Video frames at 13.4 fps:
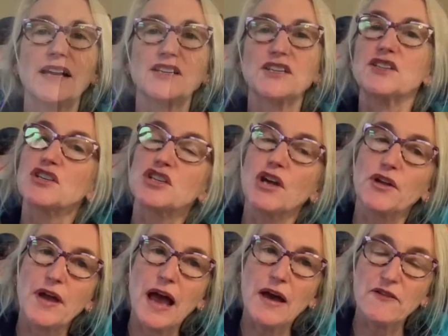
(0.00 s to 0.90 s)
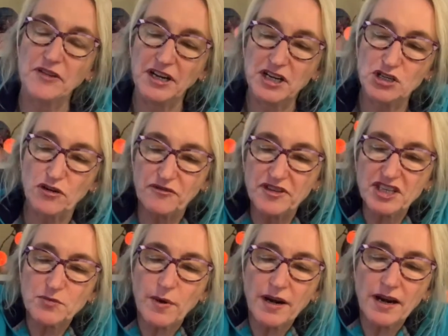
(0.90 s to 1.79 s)
just to show you how I finished off this
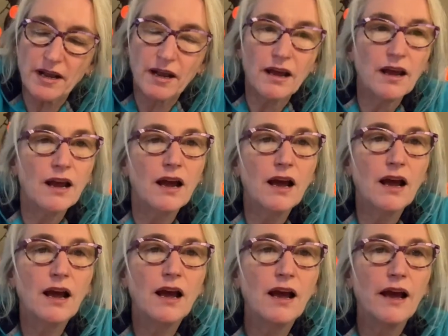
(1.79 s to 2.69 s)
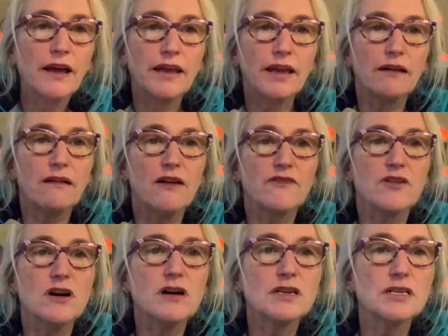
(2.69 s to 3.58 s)
one, here I've
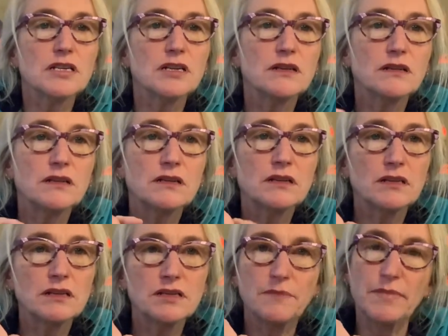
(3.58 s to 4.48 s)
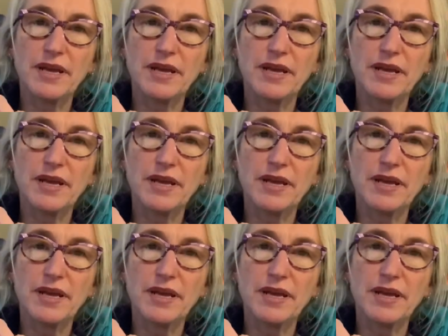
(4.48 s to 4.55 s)
got some big